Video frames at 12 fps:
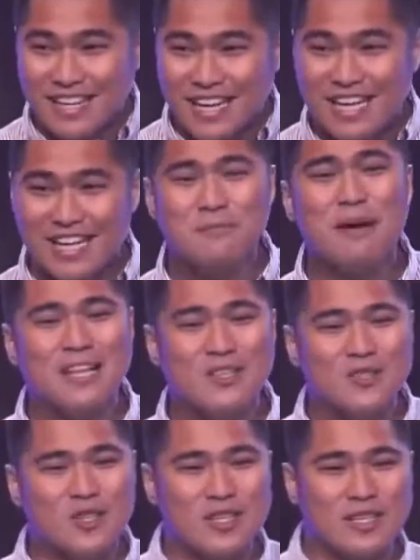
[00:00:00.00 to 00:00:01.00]
And
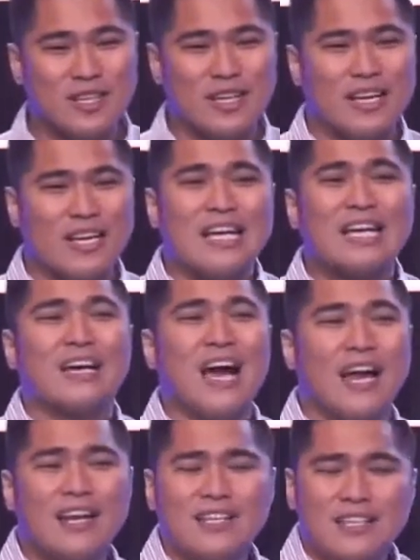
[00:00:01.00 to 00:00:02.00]
imagine,
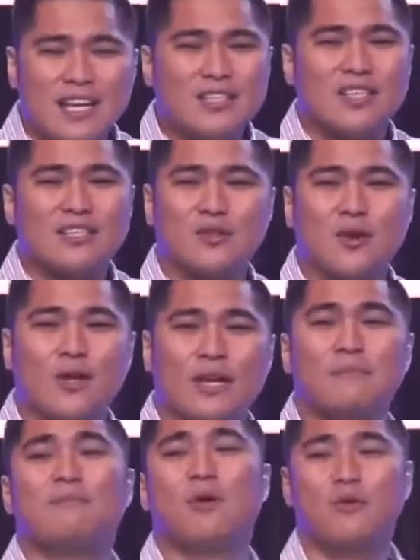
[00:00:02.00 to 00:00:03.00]
God is not just
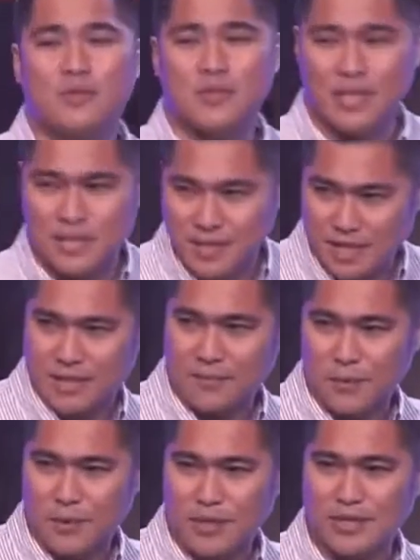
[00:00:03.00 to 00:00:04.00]
calling Moses as the
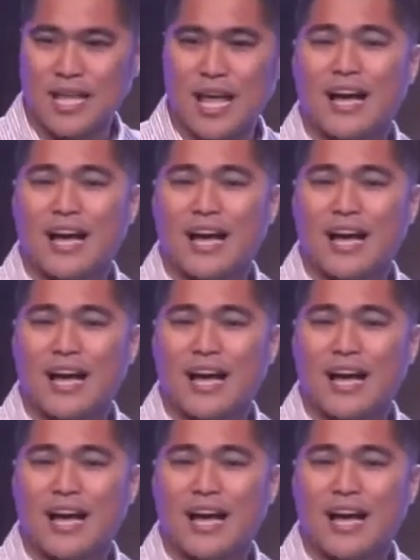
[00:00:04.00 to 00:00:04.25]
priest,